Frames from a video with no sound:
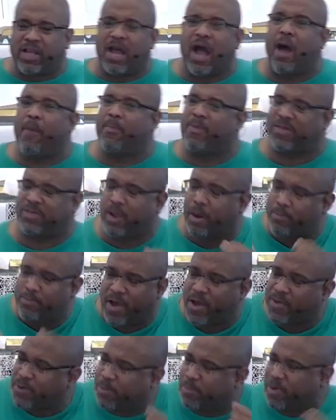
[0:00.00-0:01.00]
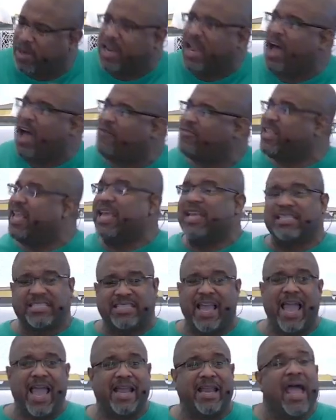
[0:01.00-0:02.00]
that their brother beloved is
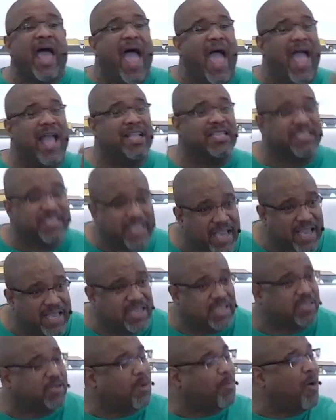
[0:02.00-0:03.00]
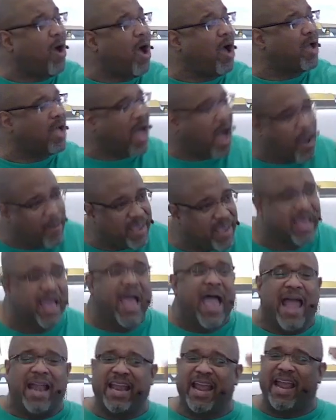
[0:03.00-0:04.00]
dead. And Jesus, upon coming,
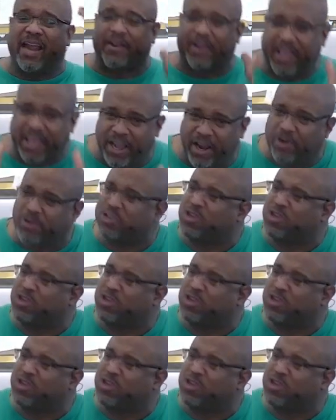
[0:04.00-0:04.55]
and they're here, you